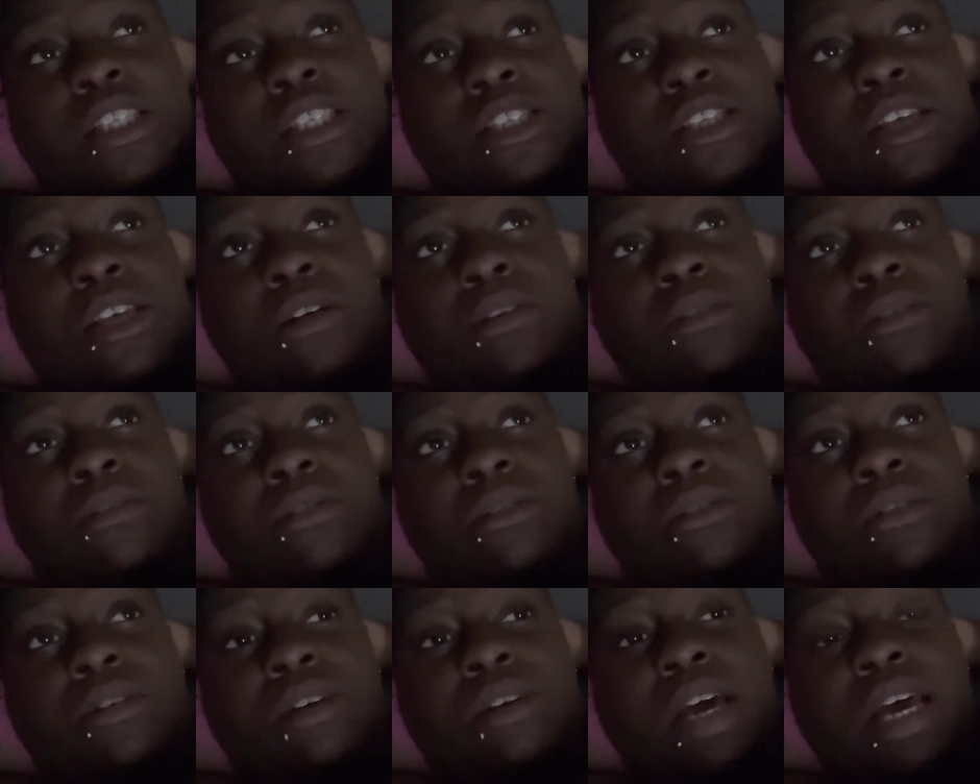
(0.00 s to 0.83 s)

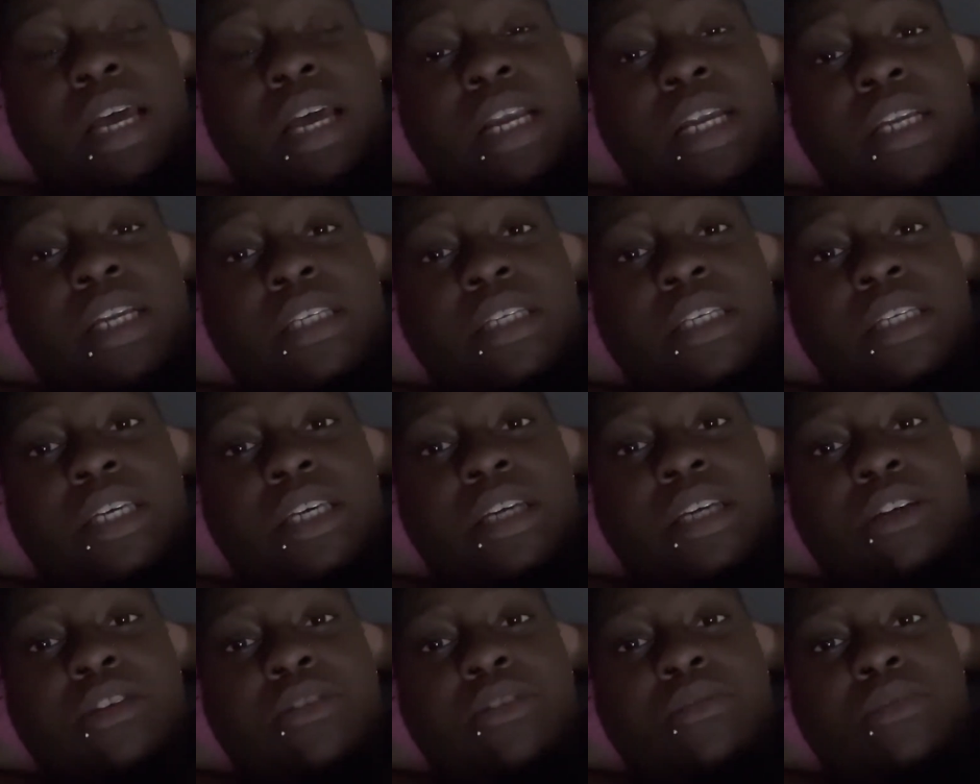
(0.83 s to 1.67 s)
so I need to
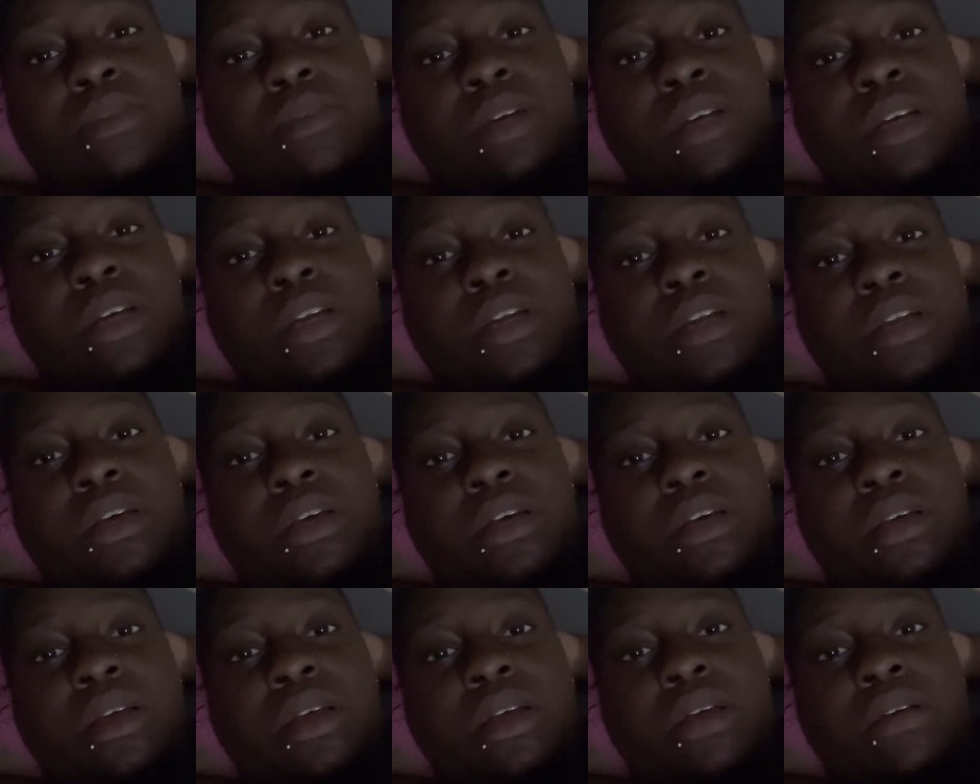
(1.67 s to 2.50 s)
get rid
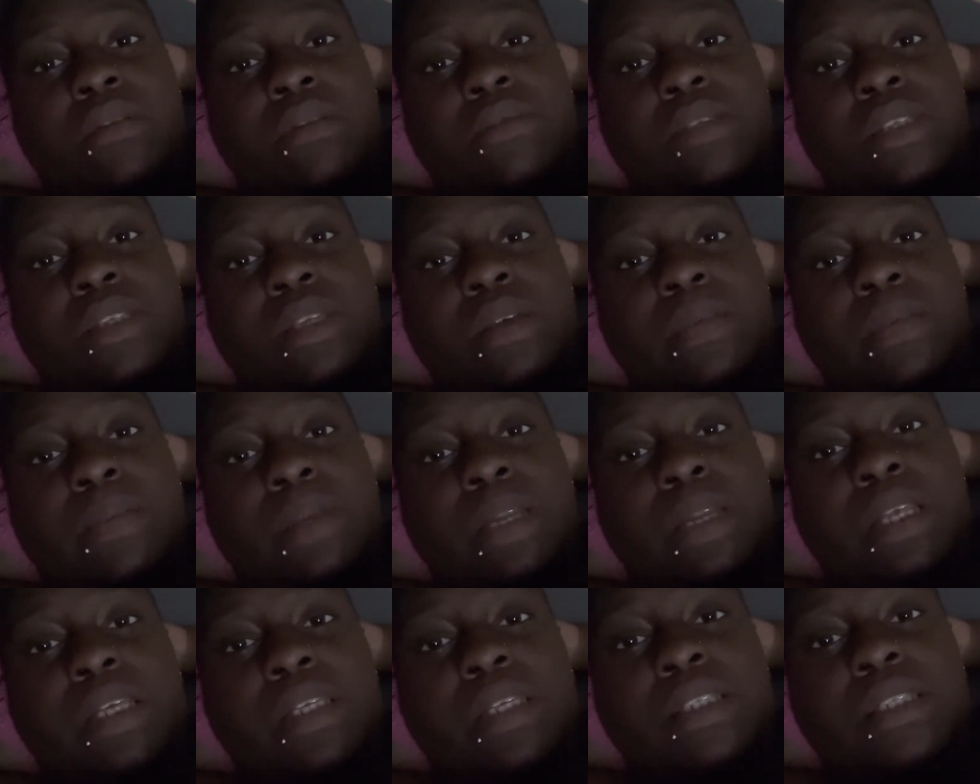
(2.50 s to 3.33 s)
of some of
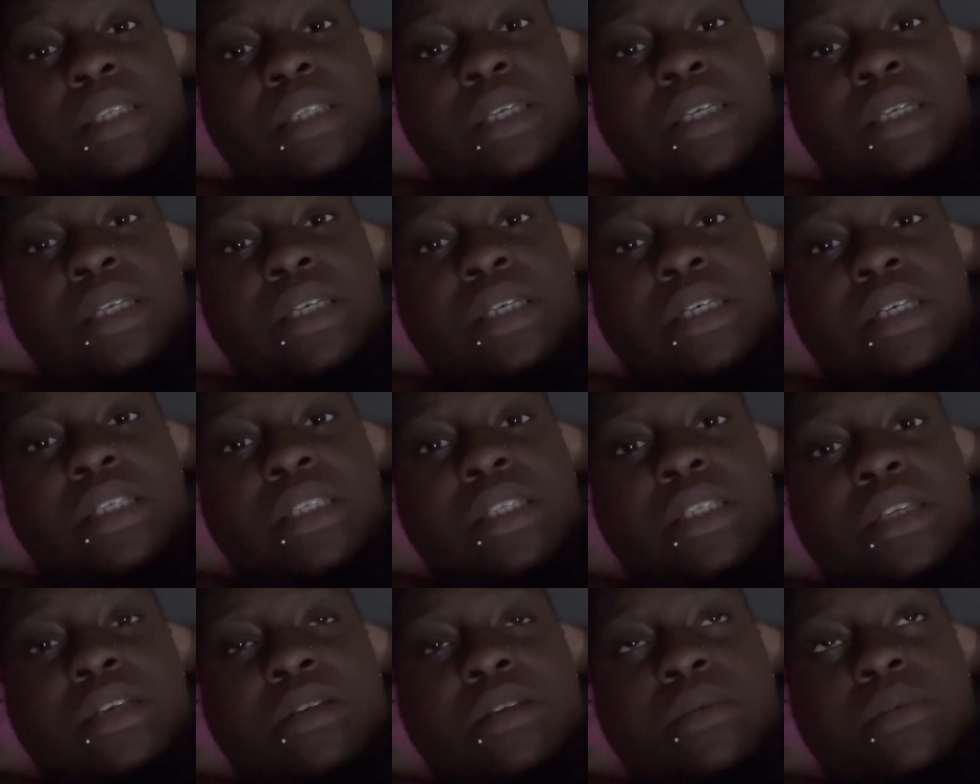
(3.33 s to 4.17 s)
these
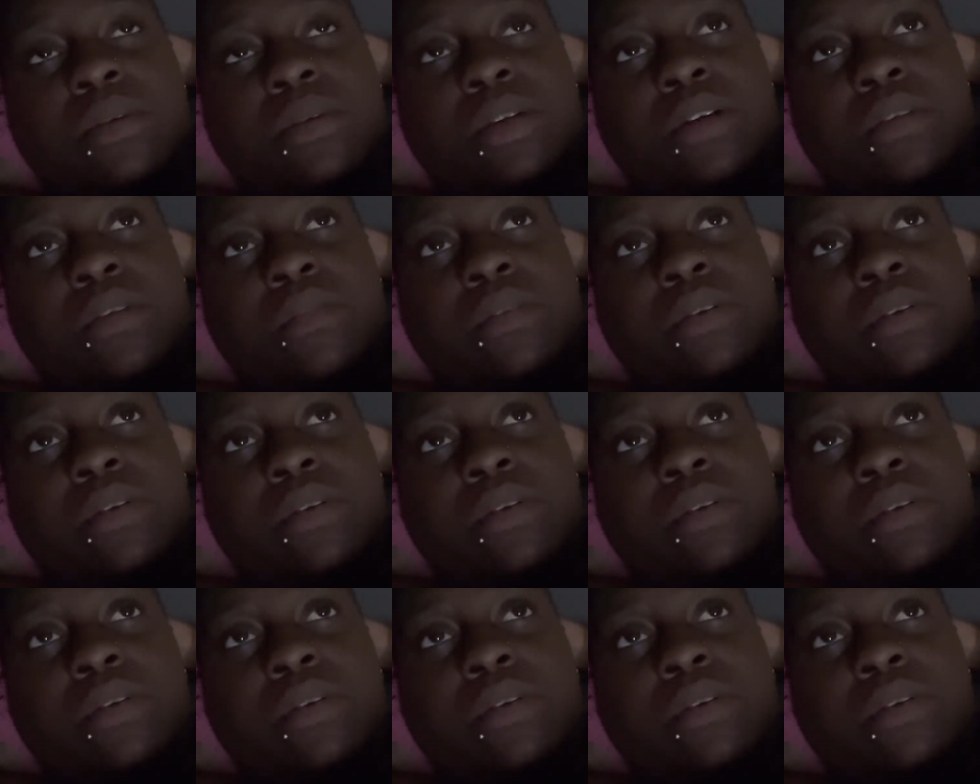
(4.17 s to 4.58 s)
things or whatever.